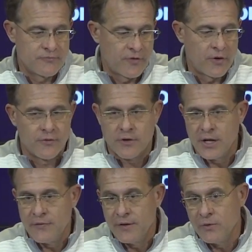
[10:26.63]
farther
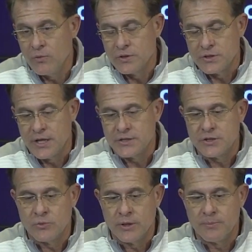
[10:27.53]
ahead than he was last
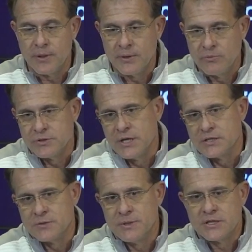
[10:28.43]
year when he played, which
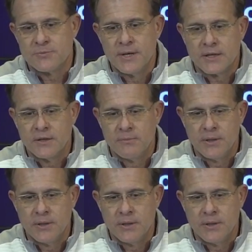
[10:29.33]
has to be expected.